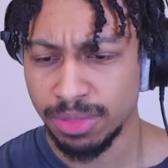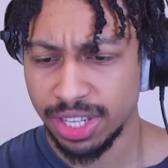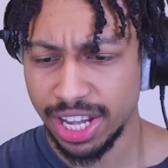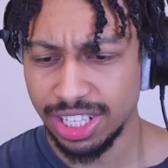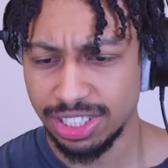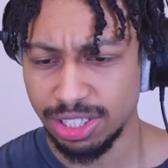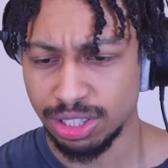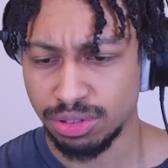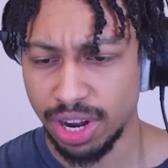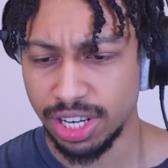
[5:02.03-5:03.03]
I can still
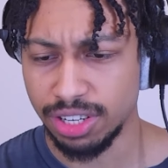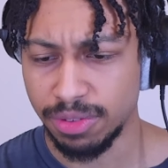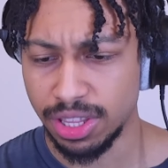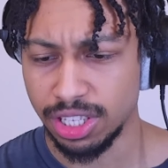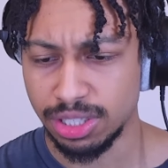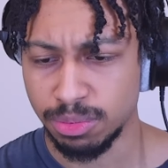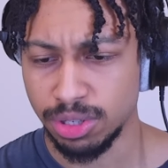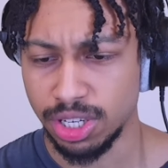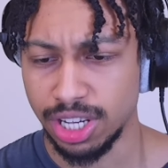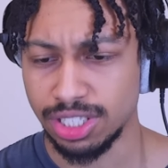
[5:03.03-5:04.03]
try to defend this
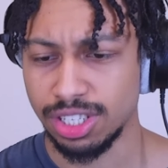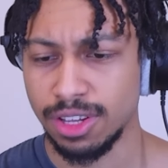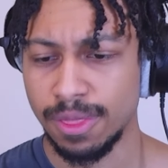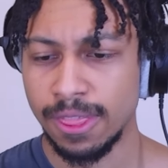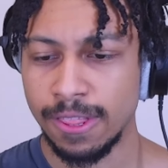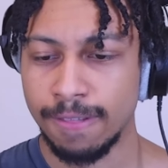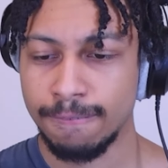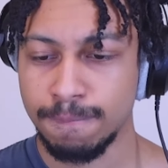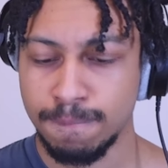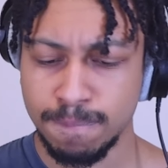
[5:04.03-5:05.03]
pretty nicely.
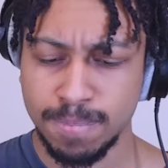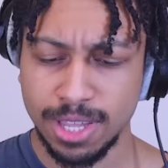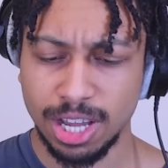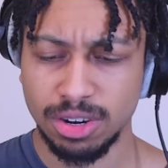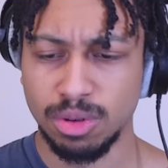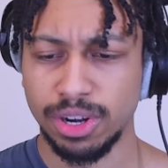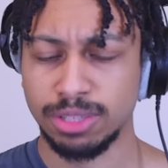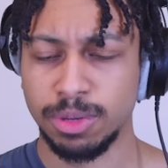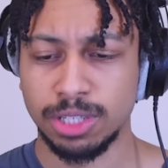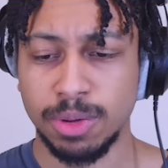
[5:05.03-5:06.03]
I don't know what his
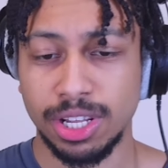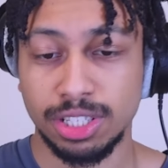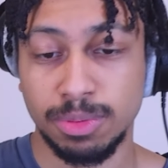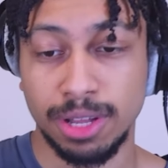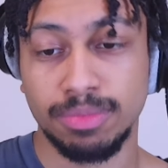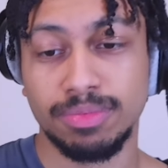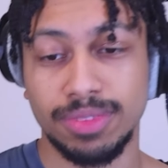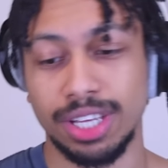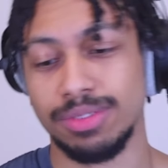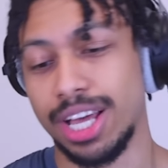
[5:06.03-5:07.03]
big spell is, but
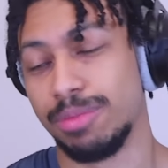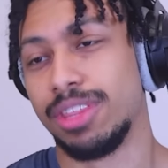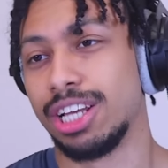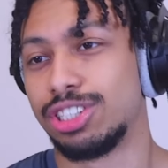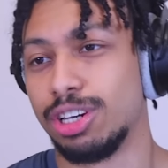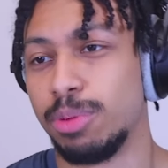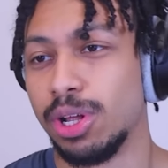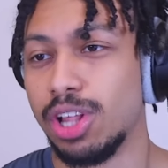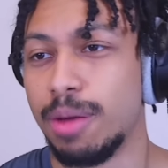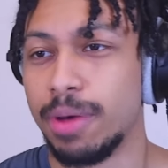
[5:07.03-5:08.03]
that should have been a
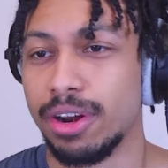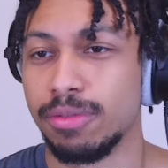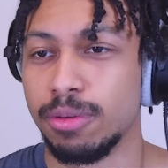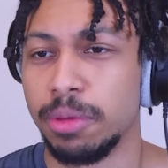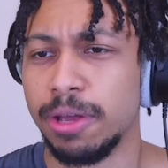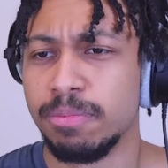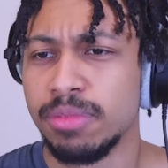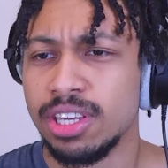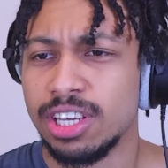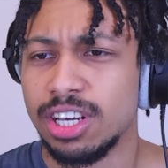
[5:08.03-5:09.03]
lot better from me.
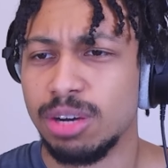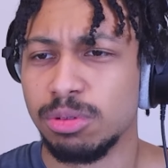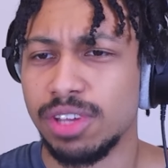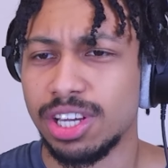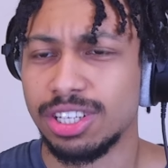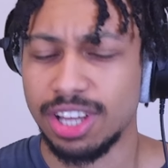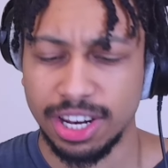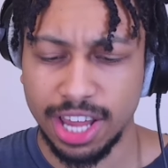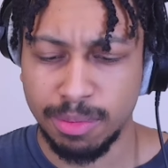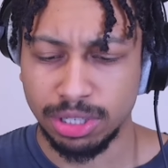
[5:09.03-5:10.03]
We've taken a ton of
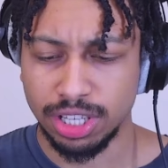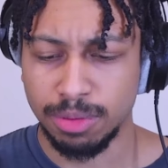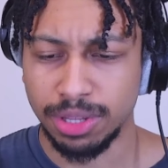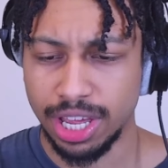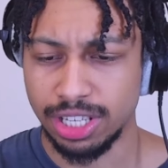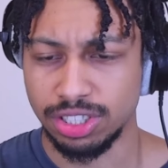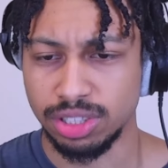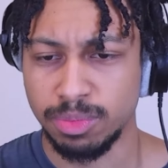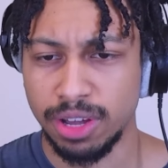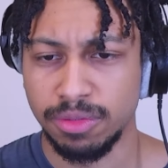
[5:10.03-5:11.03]
damage there, but that is
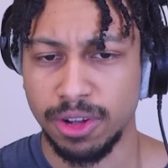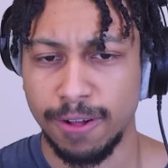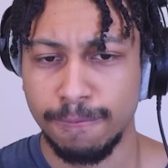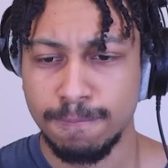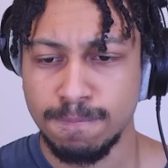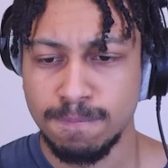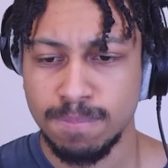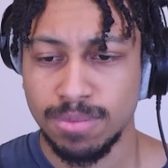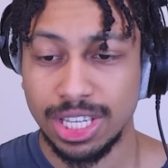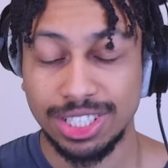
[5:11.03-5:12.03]
just my fault.
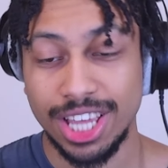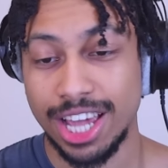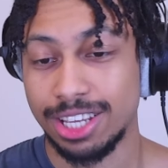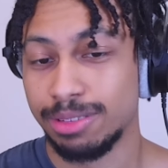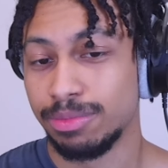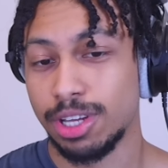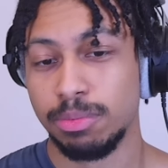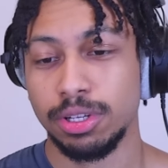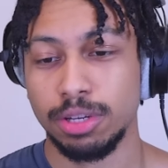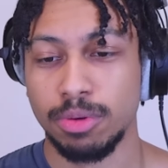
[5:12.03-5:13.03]
This deck,
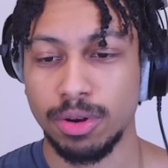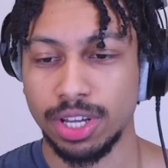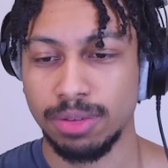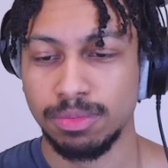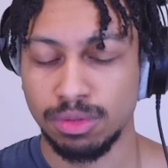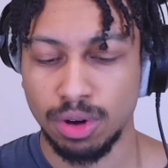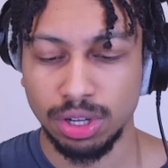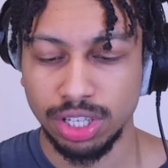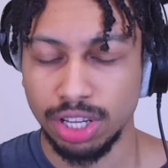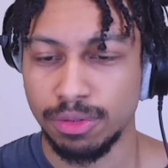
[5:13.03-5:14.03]
completely broken. Royal
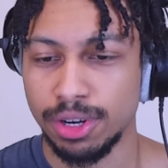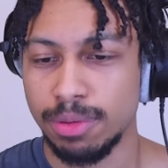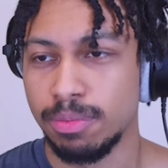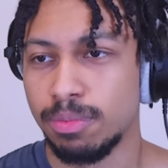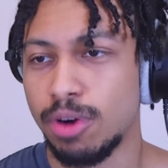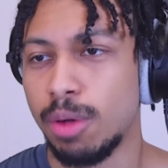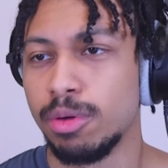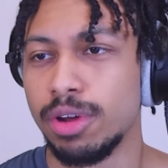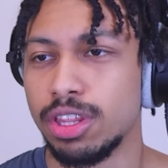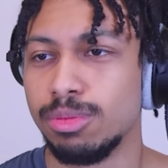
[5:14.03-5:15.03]
Delivery, probably
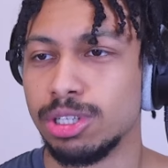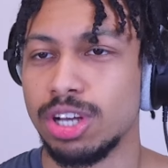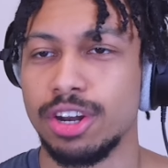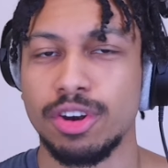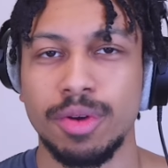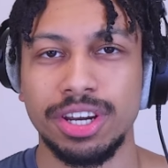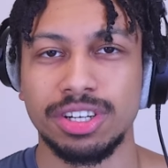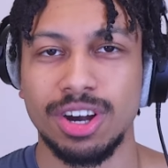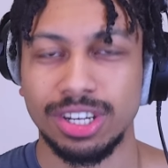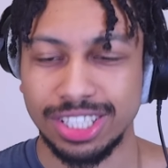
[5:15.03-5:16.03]
one of the most underrated
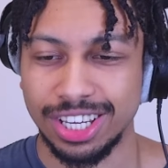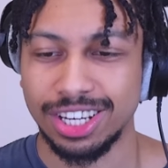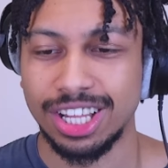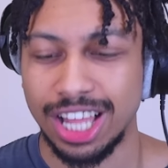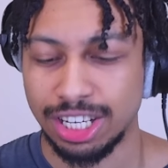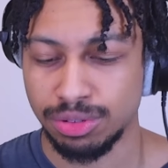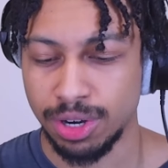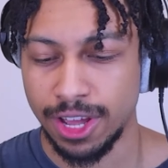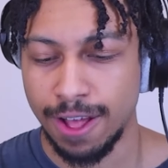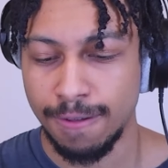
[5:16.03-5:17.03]
cards in Clash
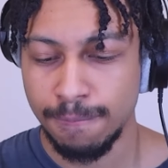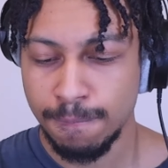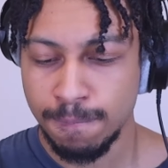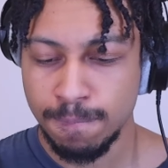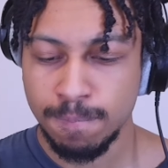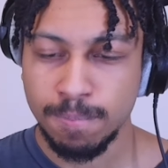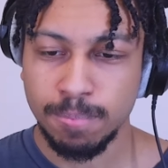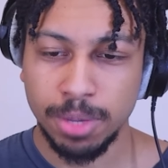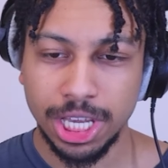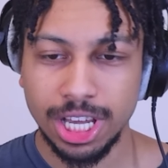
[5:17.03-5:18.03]
Royale,
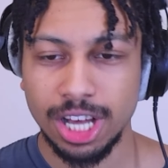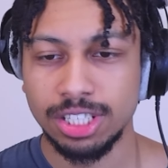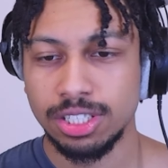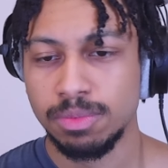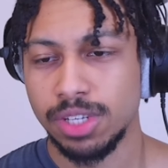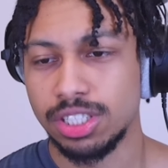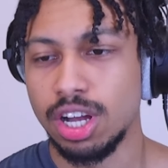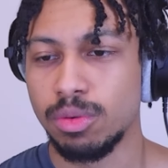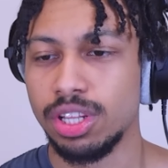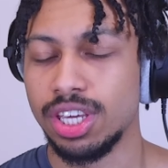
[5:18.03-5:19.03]
because it's
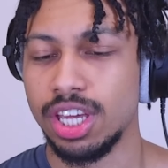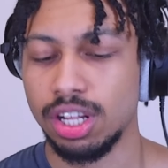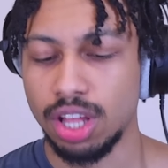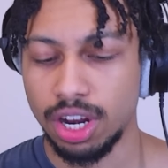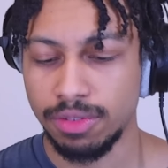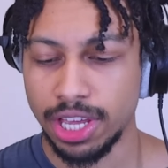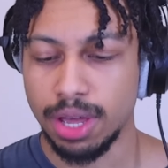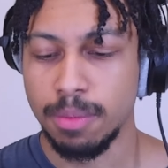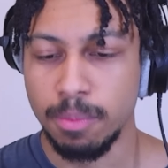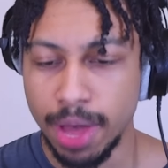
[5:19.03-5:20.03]
not really in a lot of
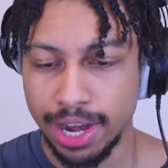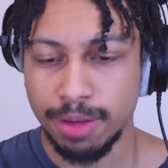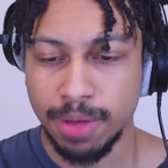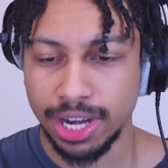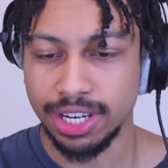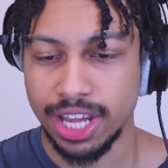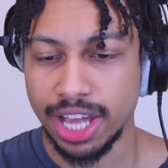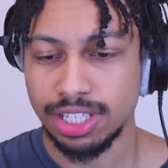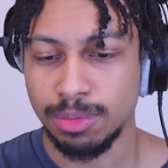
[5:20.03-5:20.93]
like meta decks.